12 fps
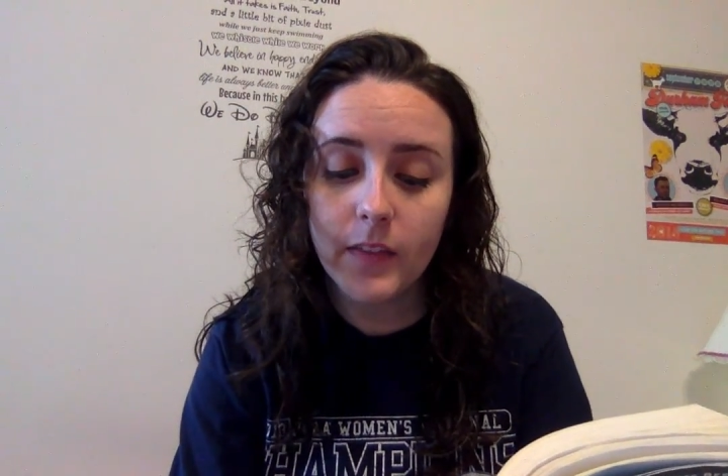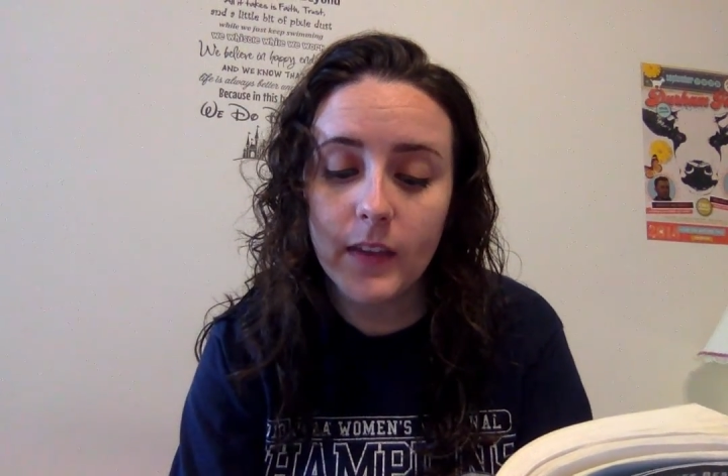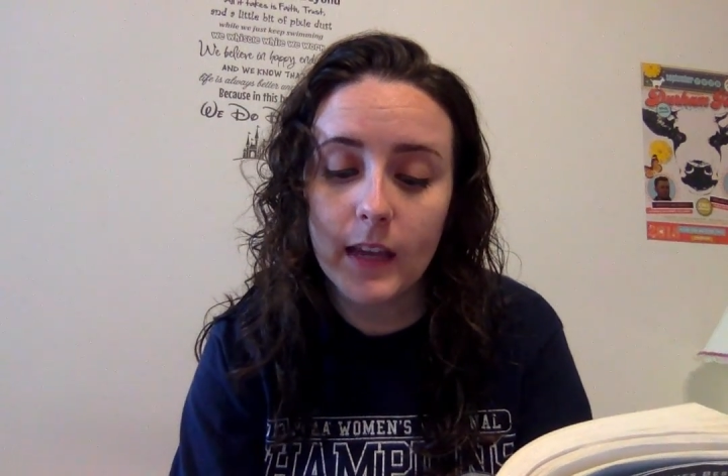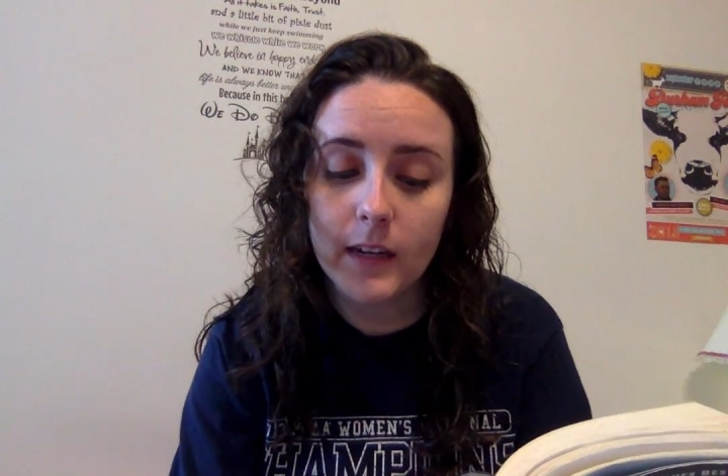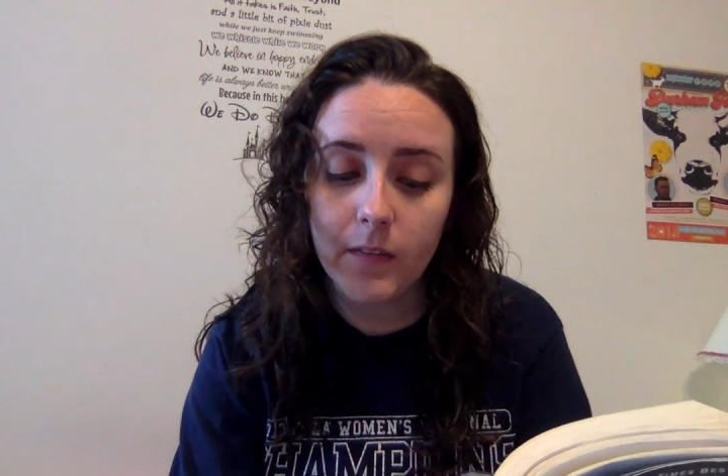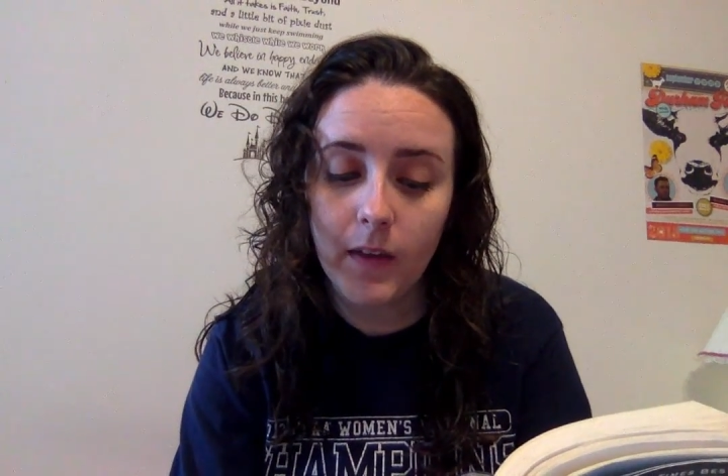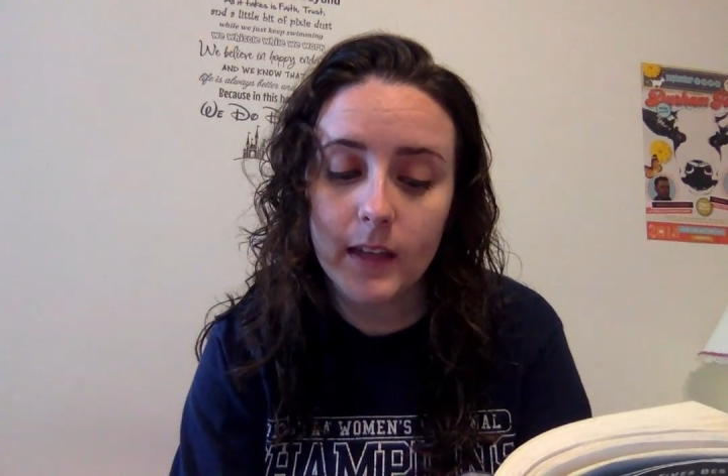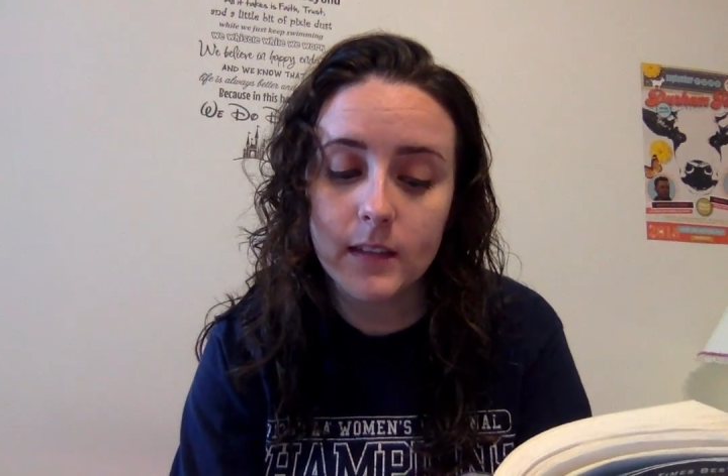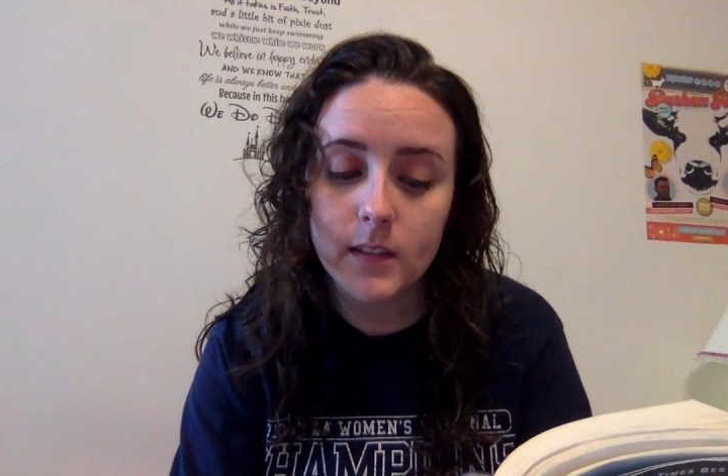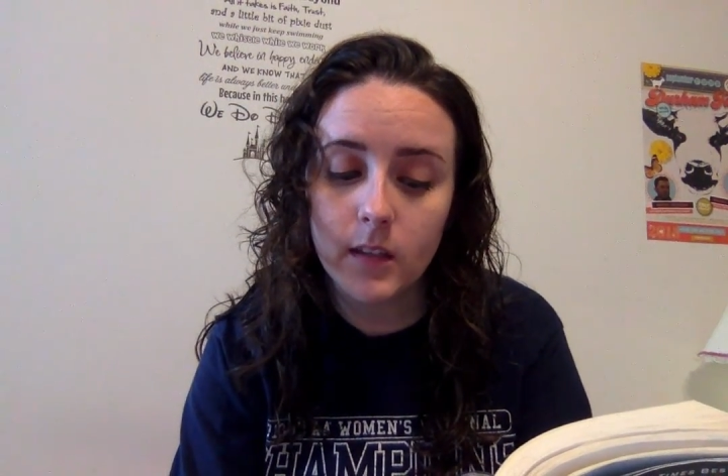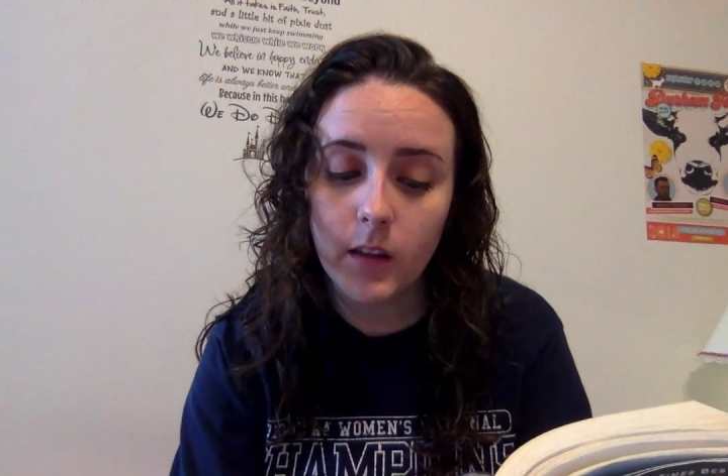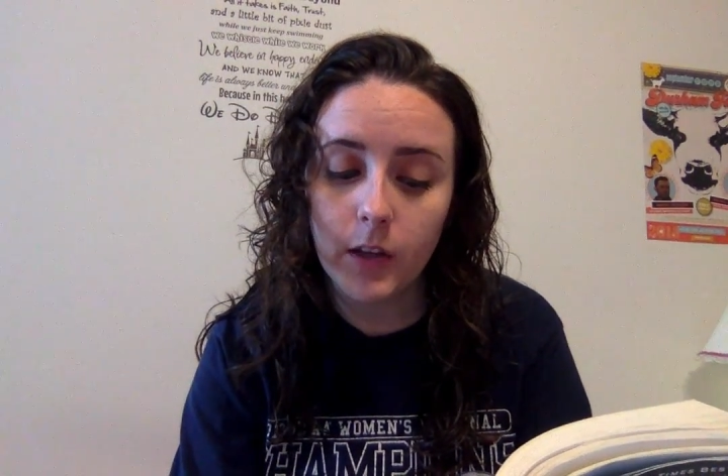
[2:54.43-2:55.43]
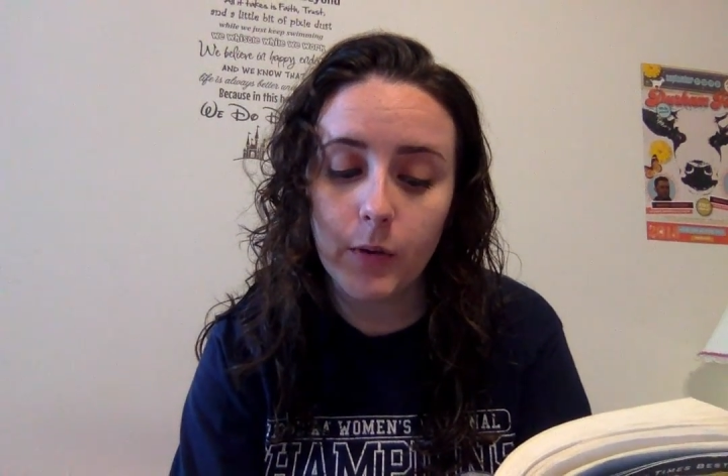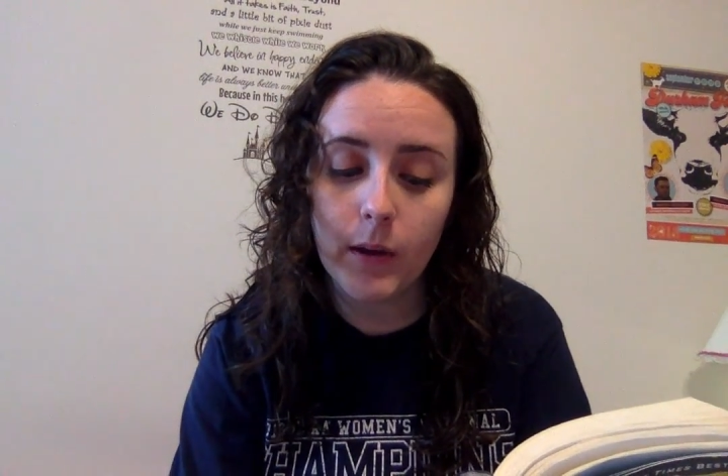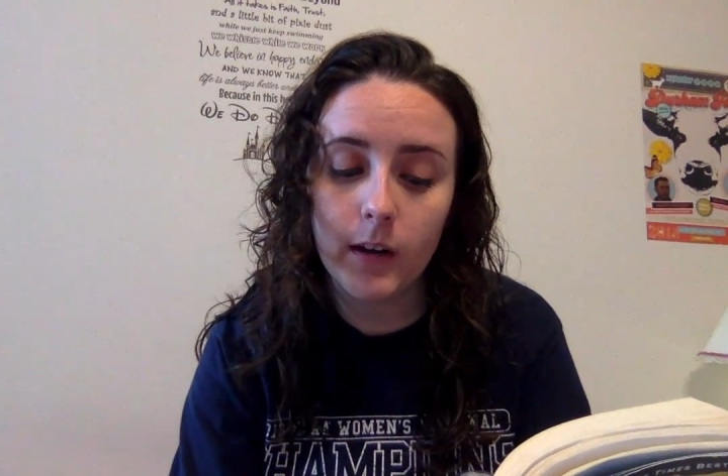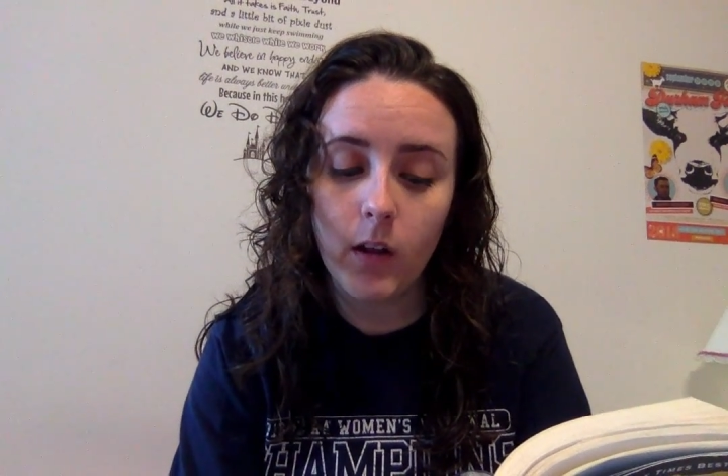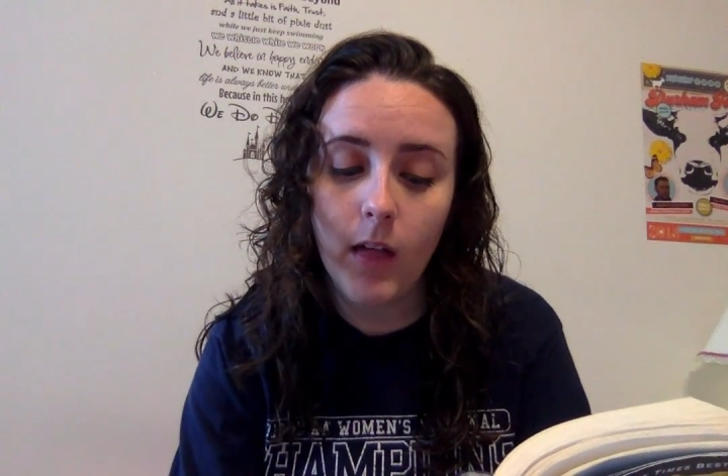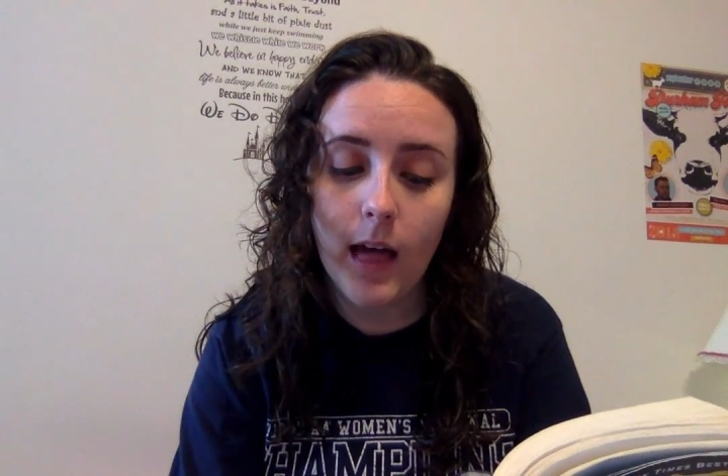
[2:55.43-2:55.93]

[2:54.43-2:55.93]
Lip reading: the end of Hansel and Gretel,